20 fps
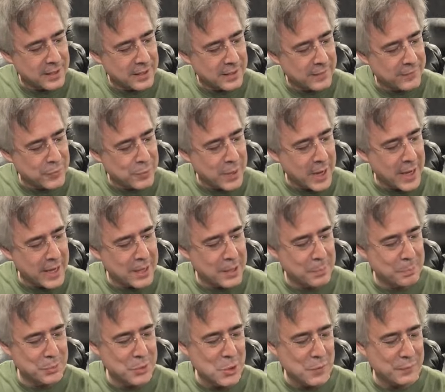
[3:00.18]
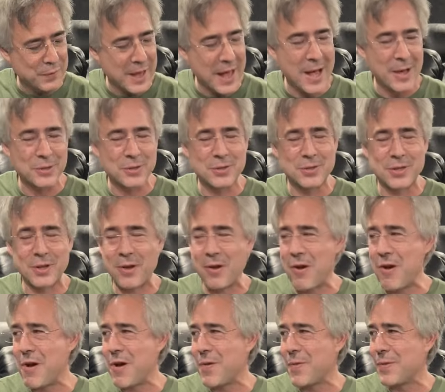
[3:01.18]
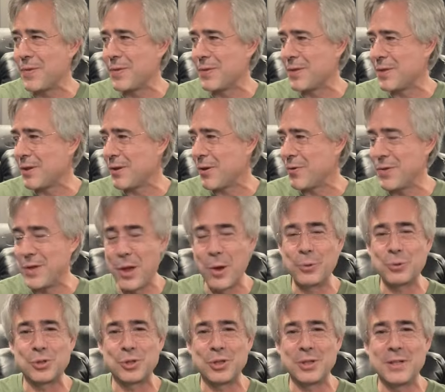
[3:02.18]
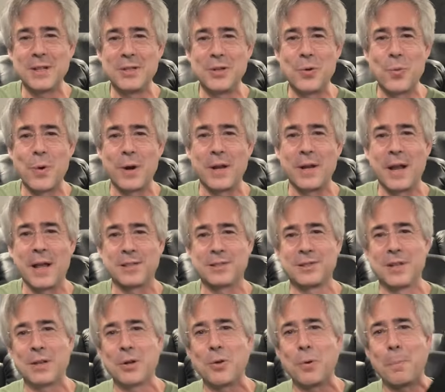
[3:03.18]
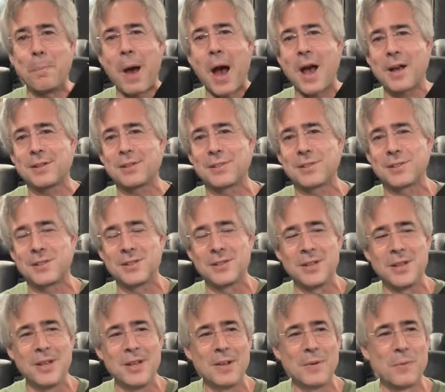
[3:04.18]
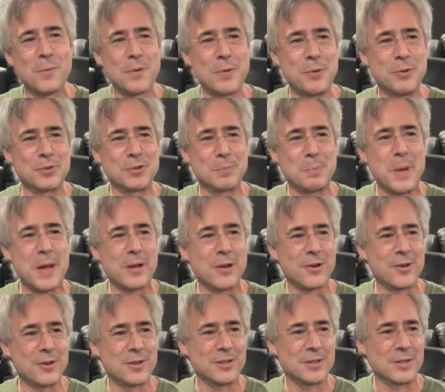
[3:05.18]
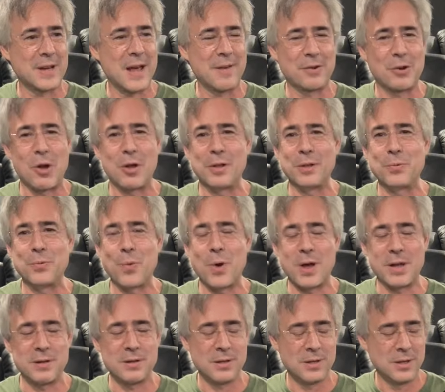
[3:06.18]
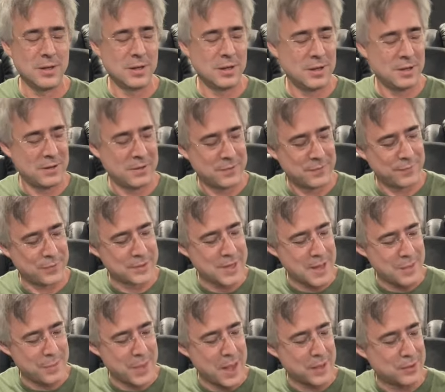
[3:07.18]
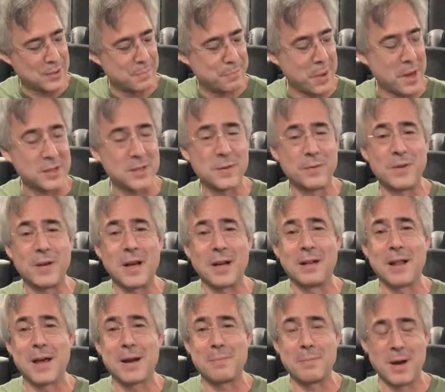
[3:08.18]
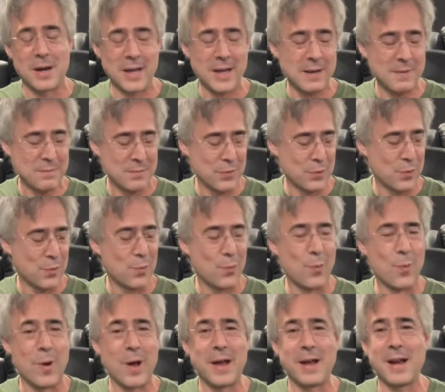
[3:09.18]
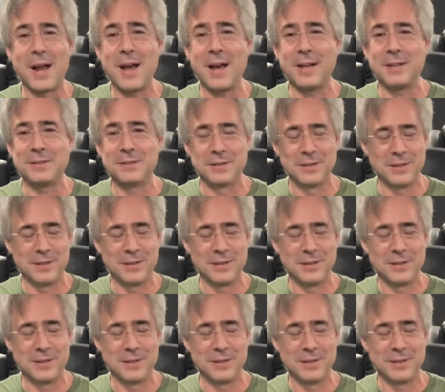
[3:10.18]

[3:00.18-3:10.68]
If you had a beautiful house on the ocean and you wanted a single box with your speakers and have it all in one for $10,000, if you got a lot of money, why not?